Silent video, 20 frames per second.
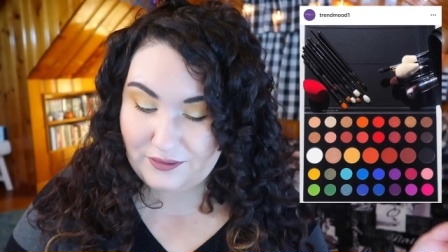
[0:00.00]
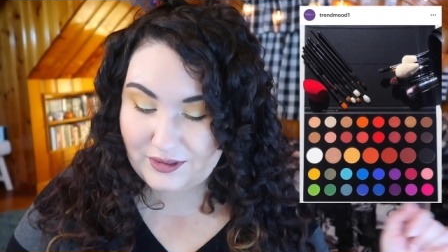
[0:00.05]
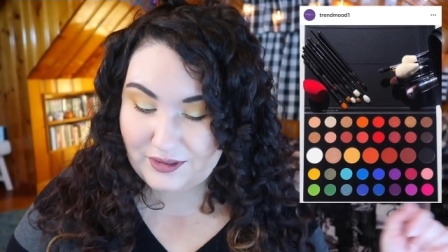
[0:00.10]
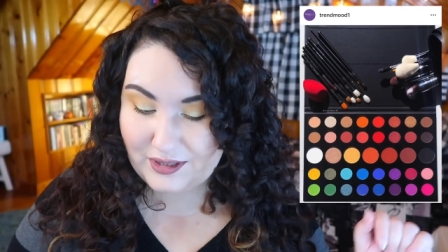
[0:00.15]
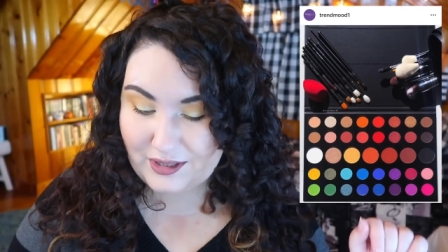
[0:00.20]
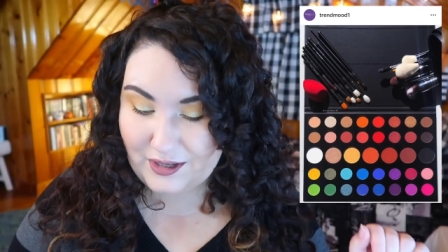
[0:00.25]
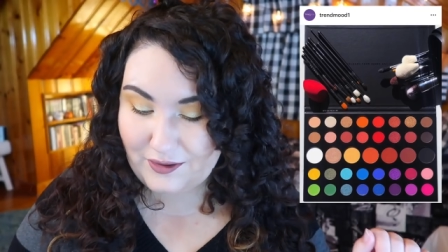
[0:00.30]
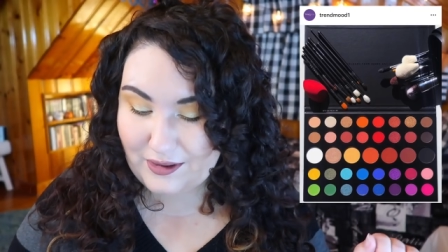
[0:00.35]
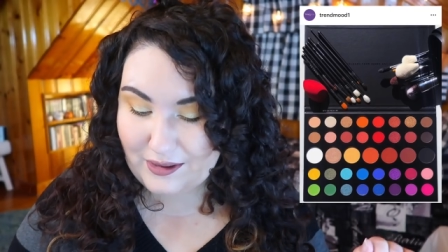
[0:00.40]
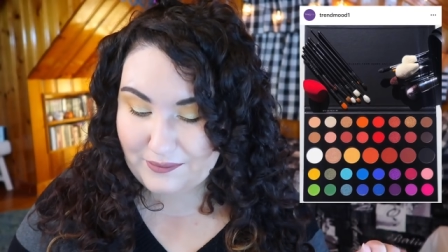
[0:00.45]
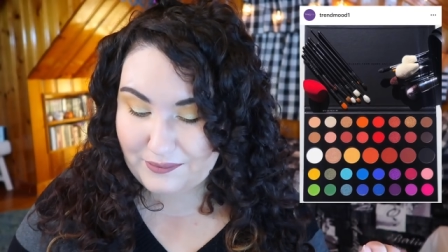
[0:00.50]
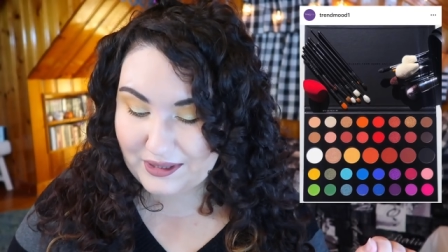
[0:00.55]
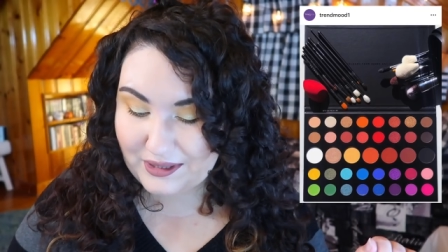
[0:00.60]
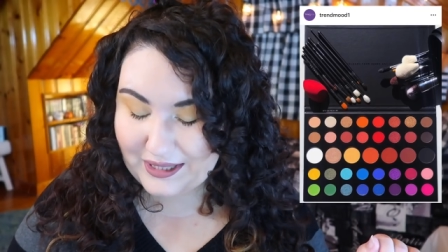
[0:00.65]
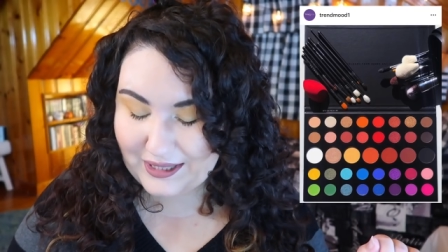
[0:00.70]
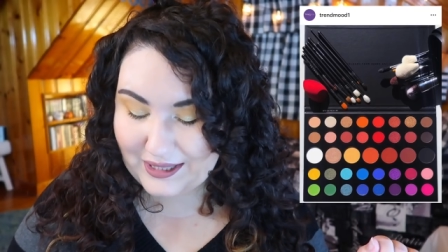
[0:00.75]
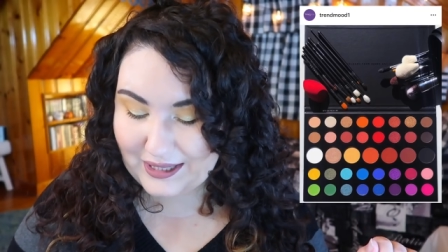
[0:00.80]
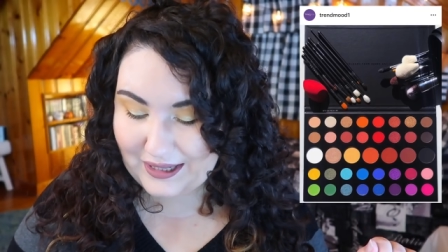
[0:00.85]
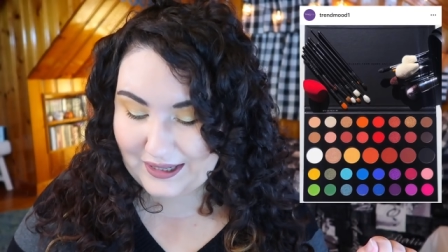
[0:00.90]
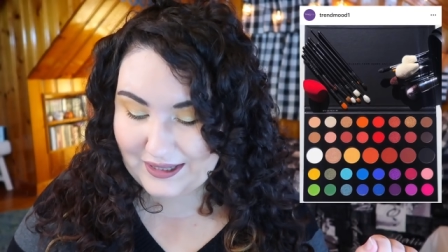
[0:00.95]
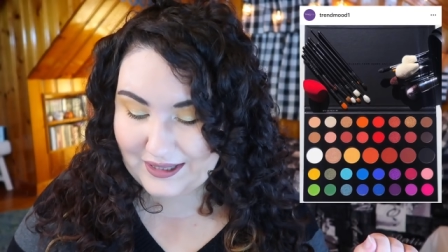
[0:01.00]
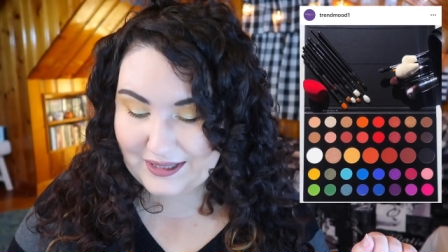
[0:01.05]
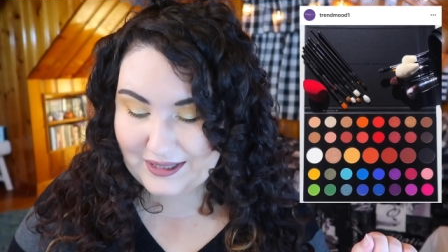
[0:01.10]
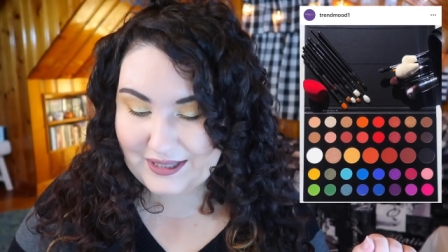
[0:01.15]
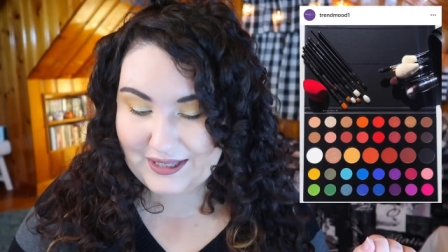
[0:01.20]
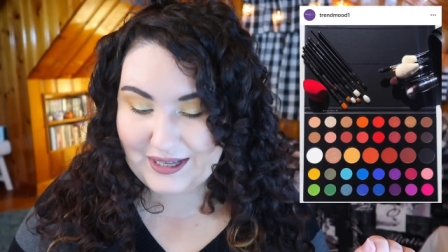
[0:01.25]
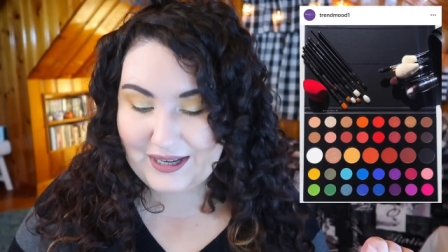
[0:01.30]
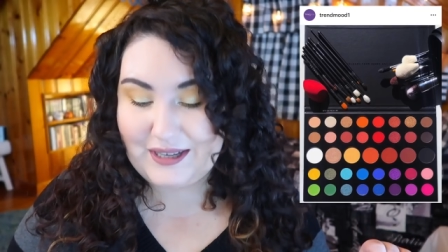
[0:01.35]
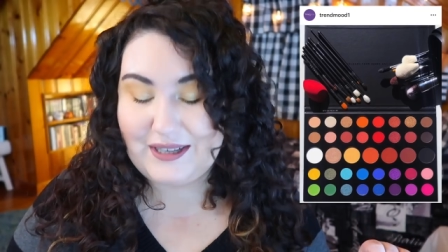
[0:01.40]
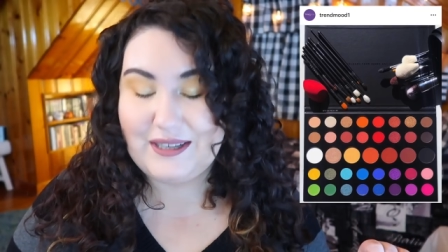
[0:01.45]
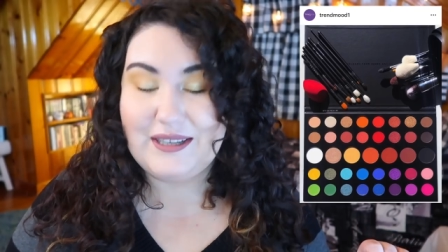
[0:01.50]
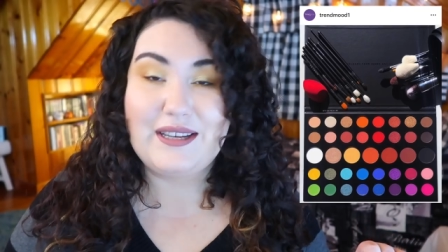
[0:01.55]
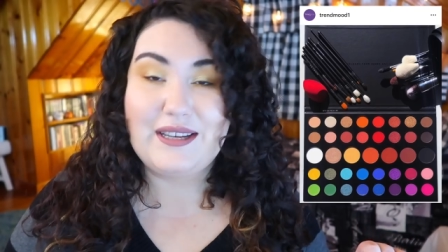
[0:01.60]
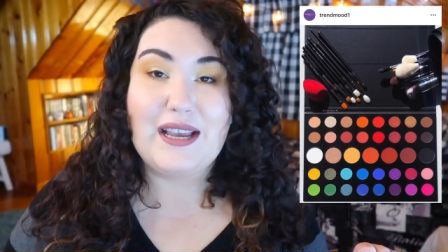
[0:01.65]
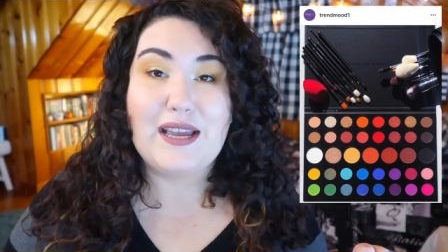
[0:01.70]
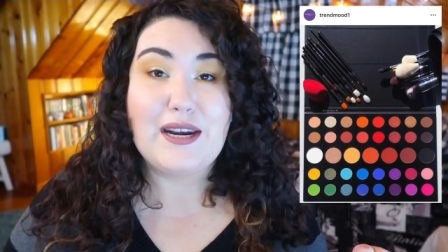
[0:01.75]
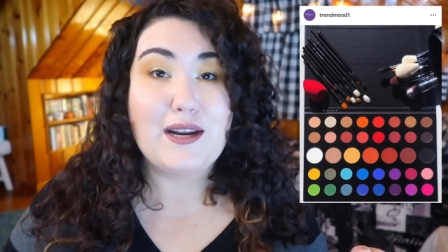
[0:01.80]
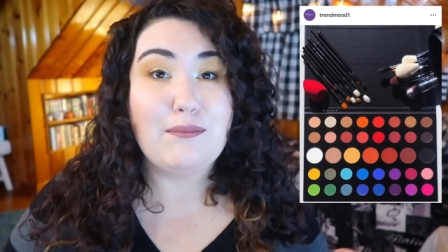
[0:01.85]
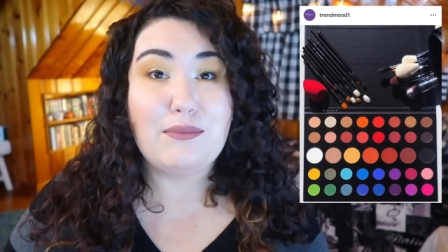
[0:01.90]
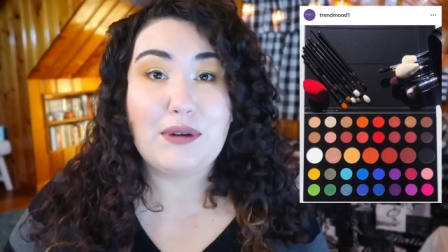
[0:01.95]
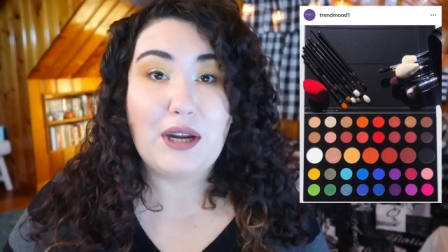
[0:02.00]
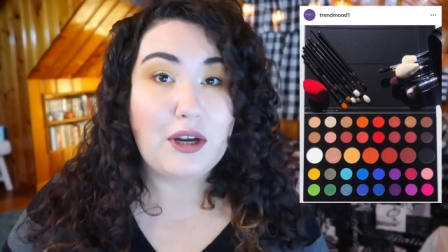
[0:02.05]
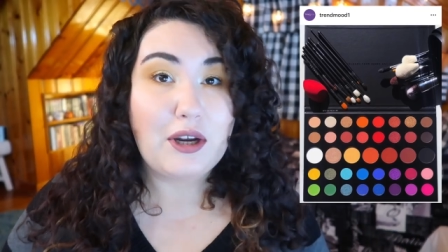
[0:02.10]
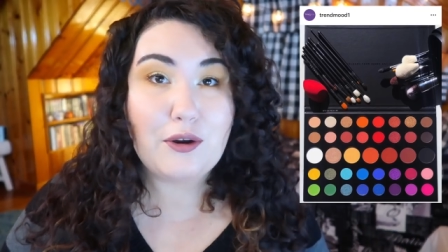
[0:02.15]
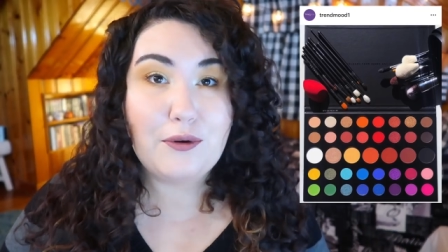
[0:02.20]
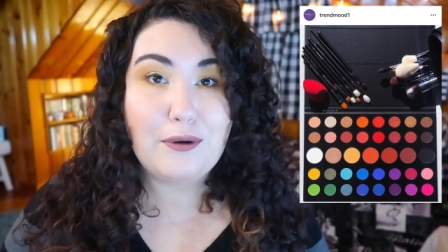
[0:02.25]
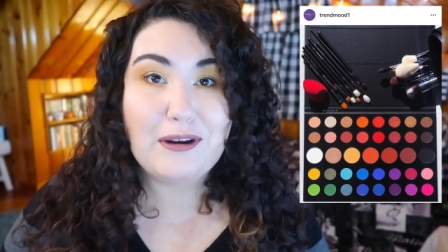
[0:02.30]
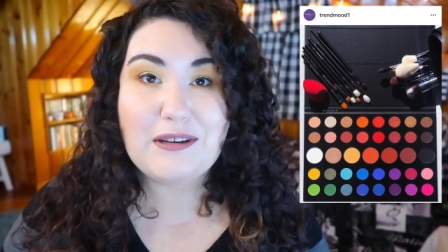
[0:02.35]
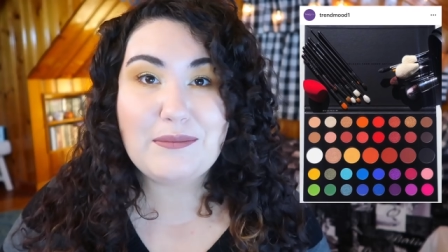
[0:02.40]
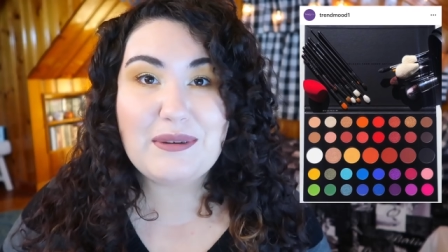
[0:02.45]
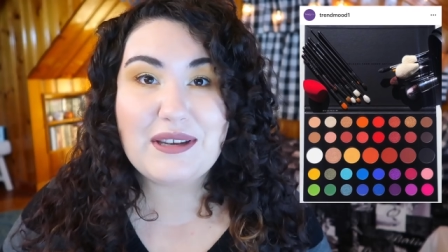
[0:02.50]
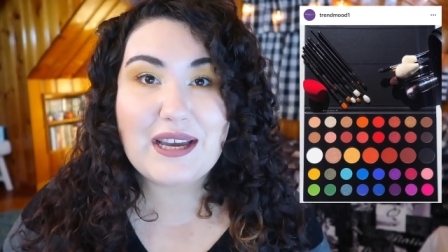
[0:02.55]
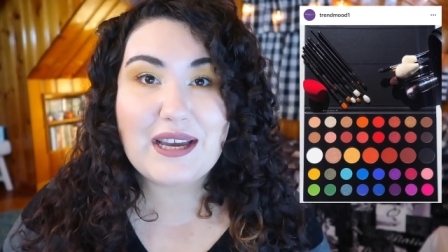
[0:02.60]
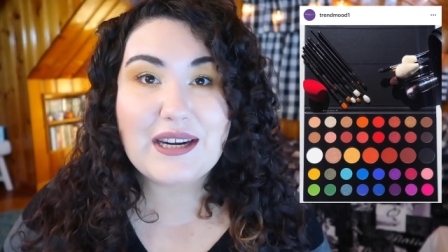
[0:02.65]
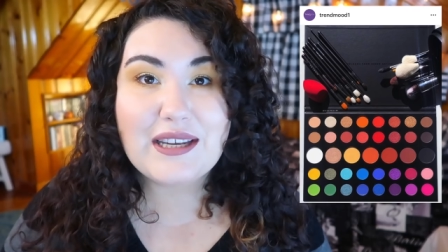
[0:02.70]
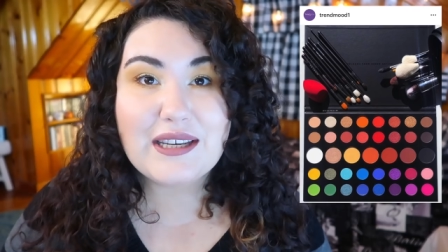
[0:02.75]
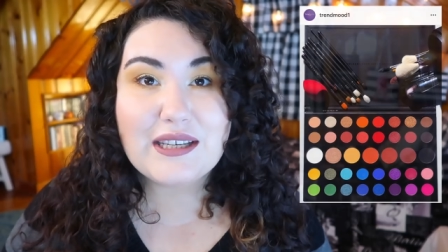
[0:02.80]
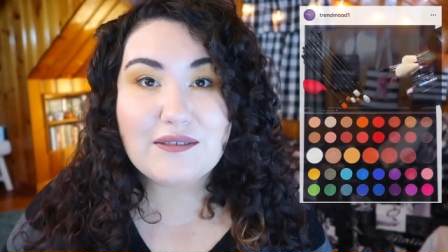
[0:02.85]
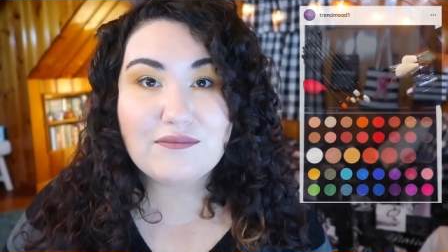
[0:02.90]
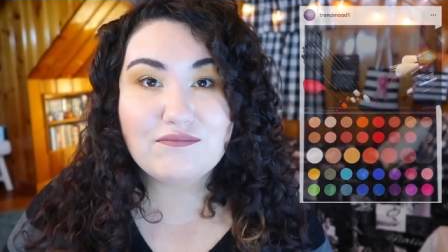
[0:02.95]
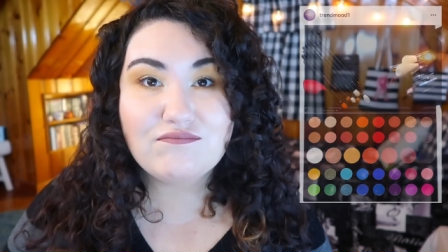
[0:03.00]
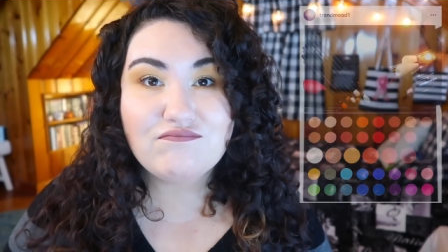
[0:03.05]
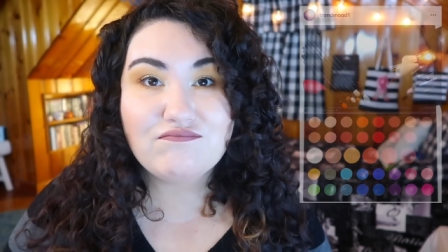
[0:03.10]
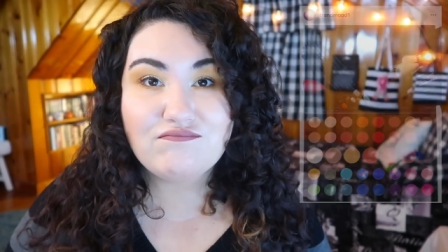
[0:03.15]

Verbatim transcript: So I'm really glad I didn't get it, and I'm not going to be getting it.